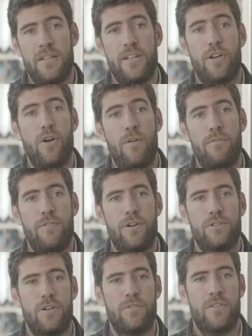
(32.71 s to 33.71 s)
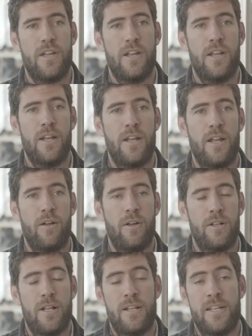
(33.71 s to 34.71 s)
and the comfort of the
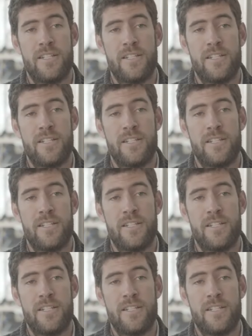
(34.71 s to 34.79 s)
uh,